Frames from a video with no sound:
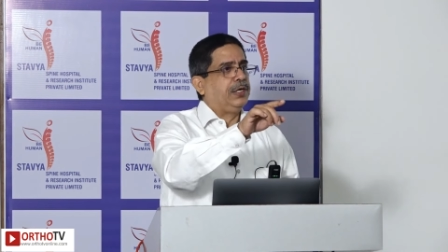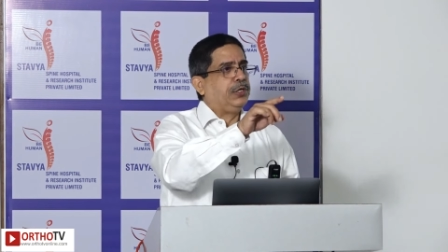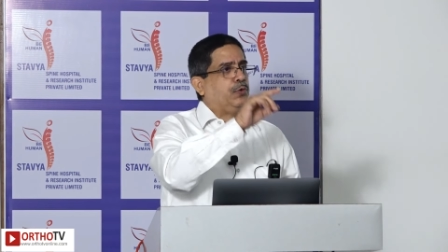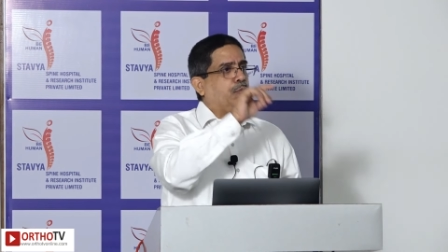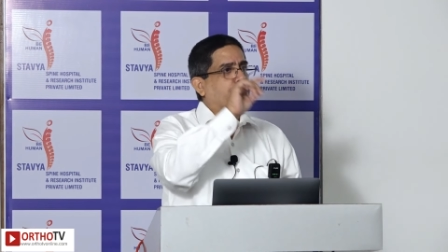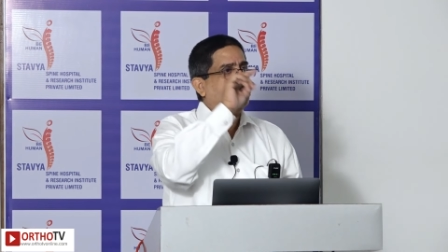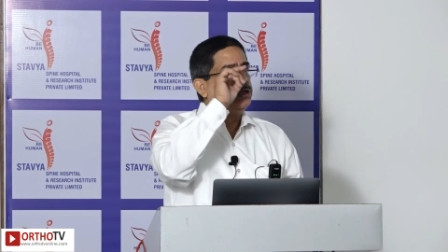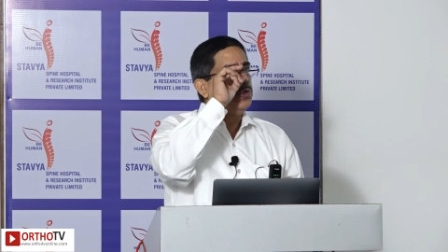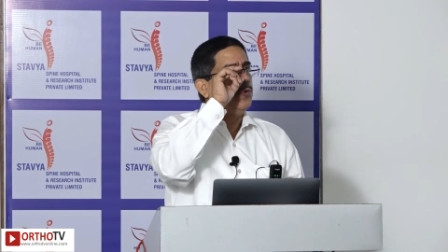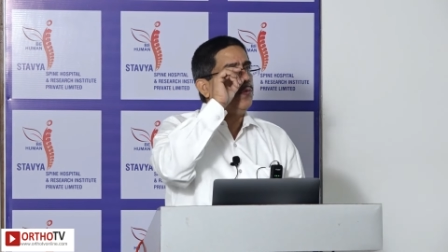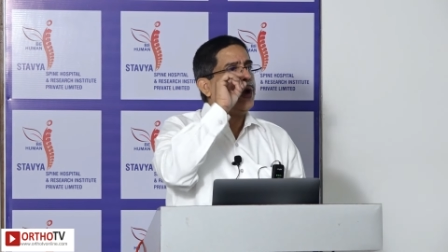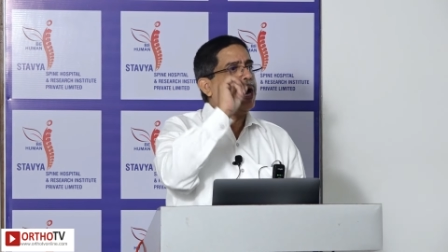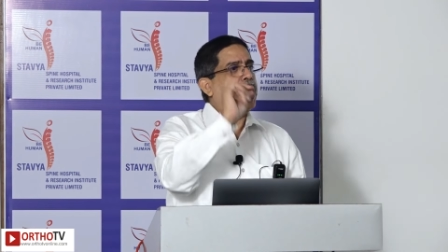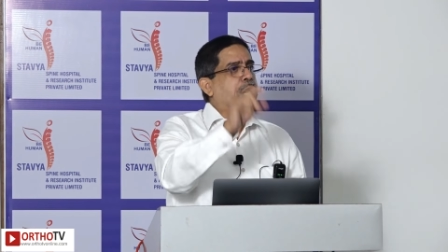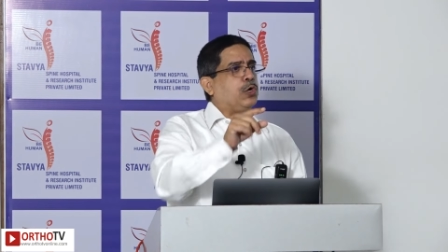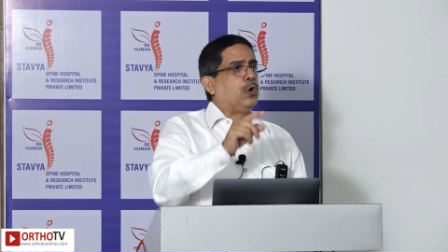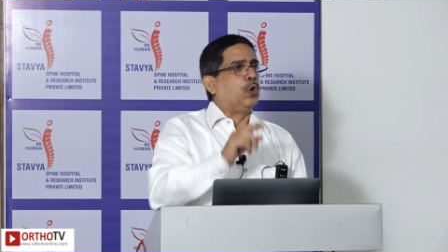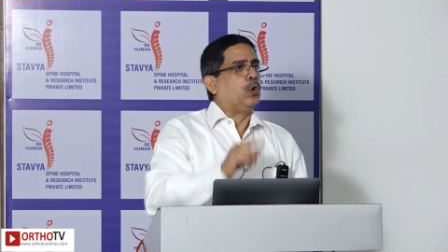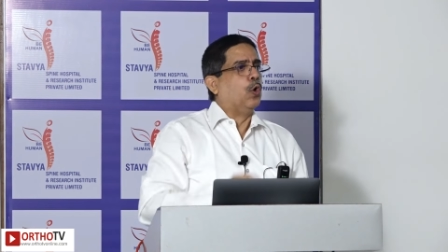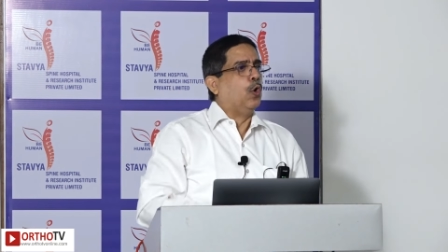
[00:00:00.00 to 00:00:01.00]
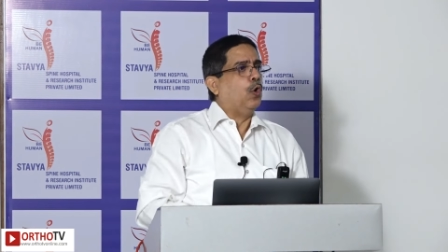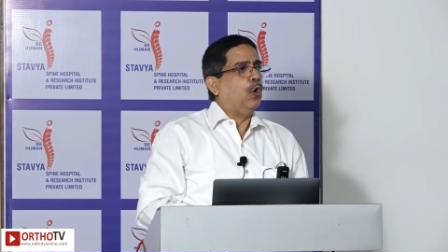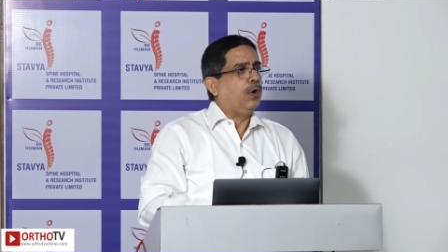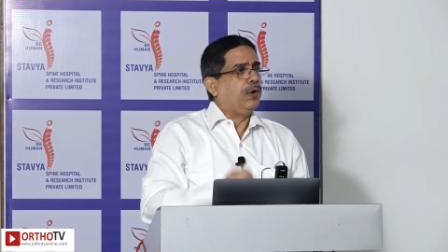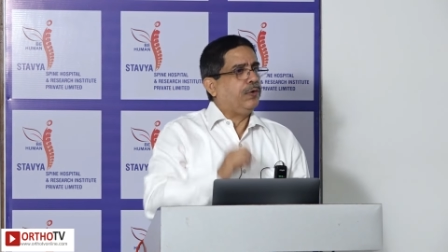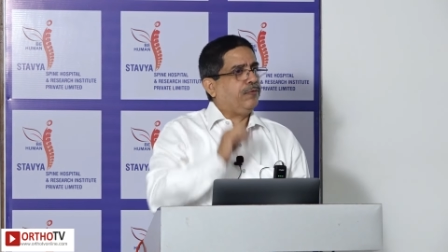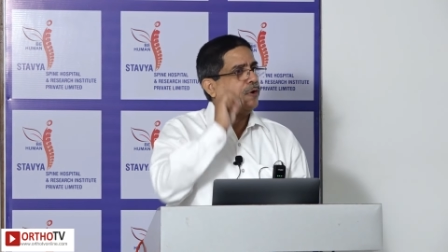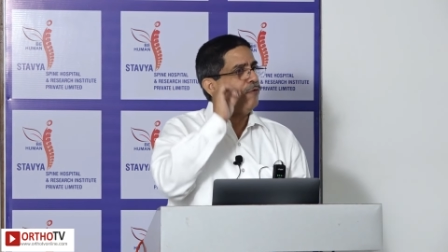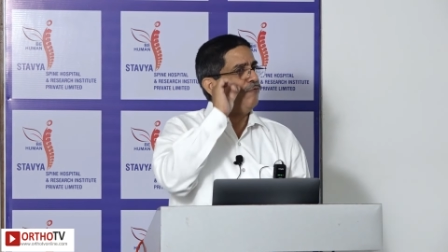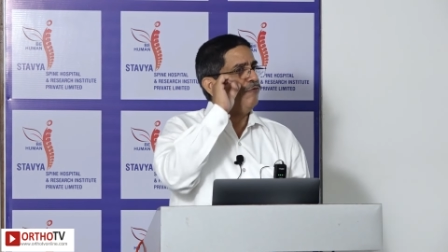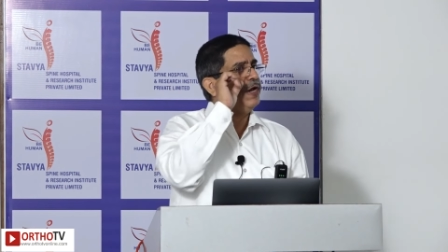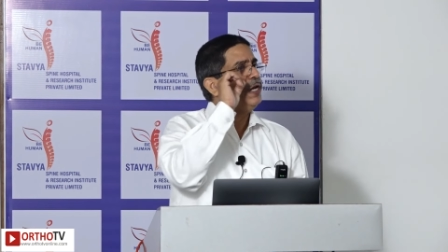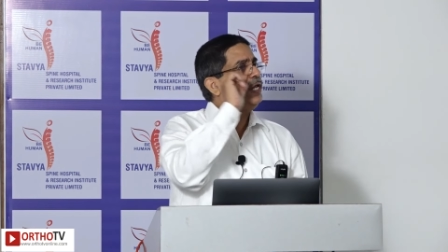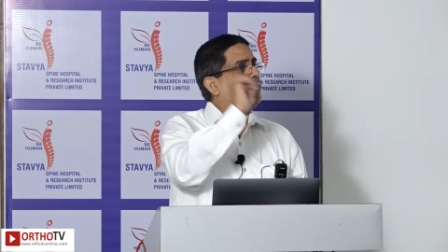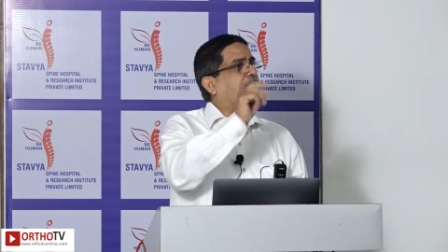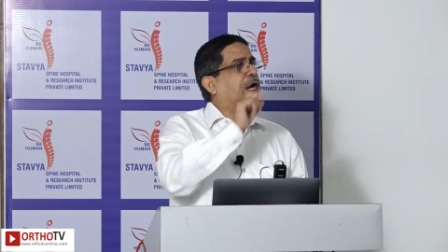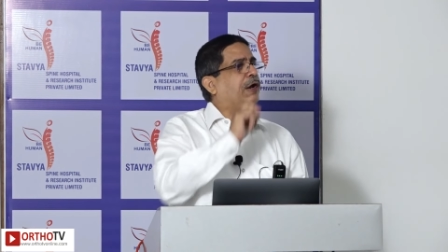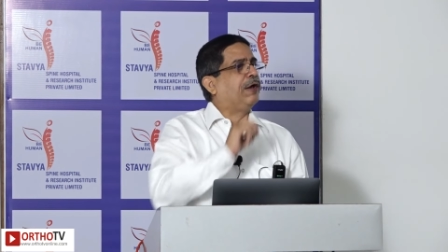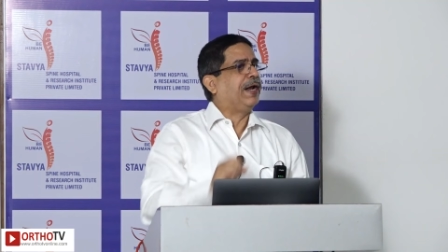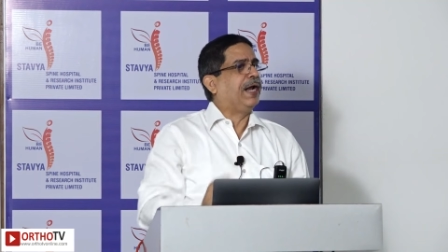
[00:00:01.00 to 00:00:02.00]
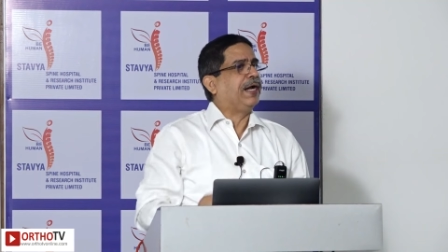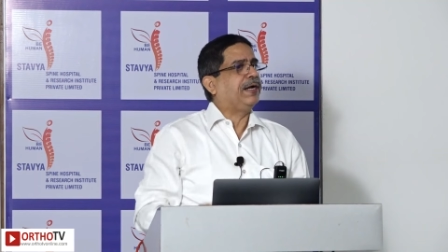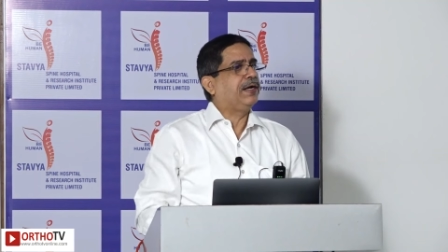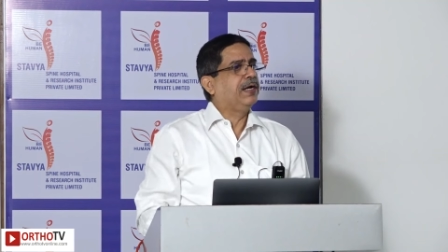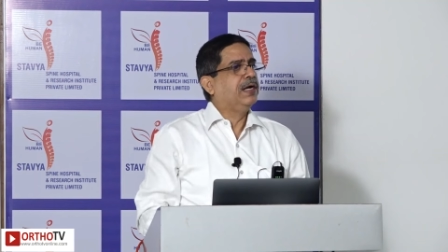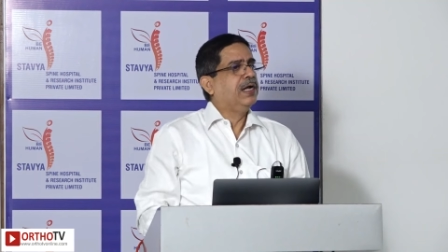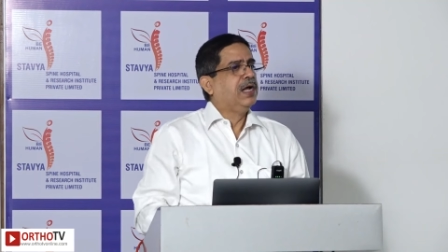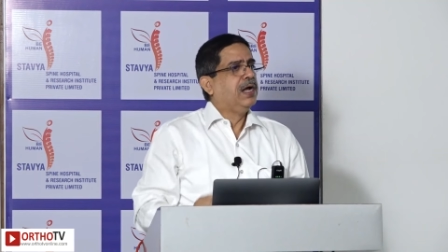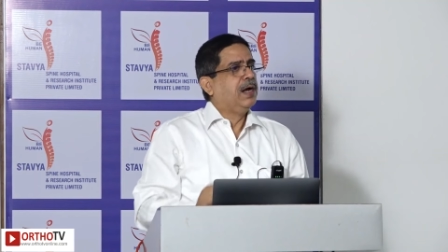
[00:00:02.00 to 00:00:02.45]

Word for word: You knew where to go, you were very accurate,